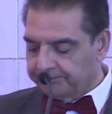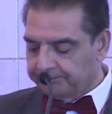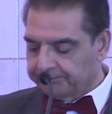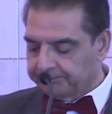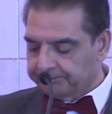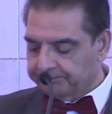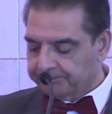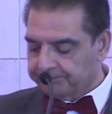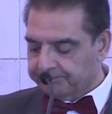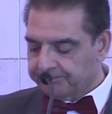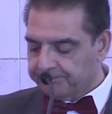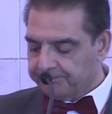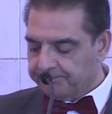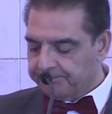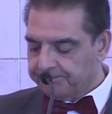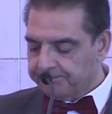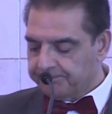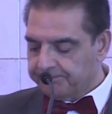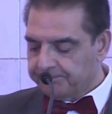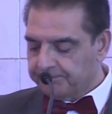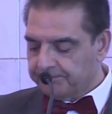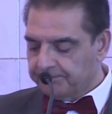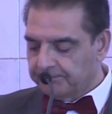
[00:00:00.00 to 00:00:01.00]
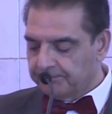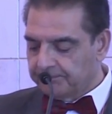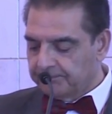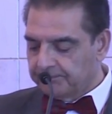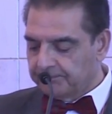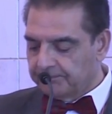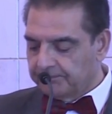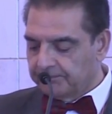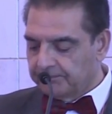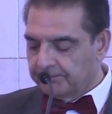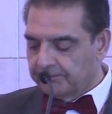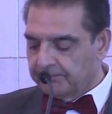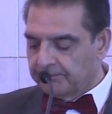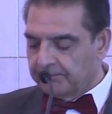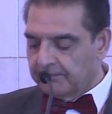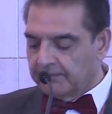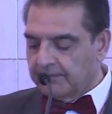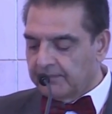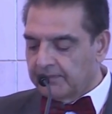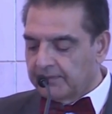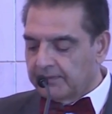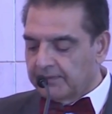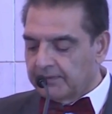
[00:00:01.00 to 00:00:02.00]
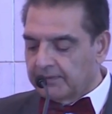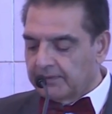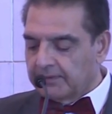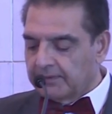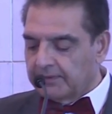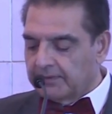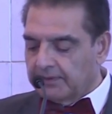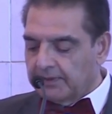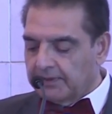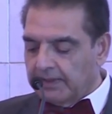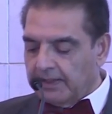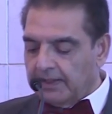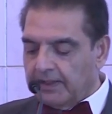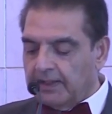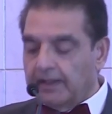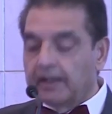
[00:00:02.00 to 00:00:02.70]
Nothing is said.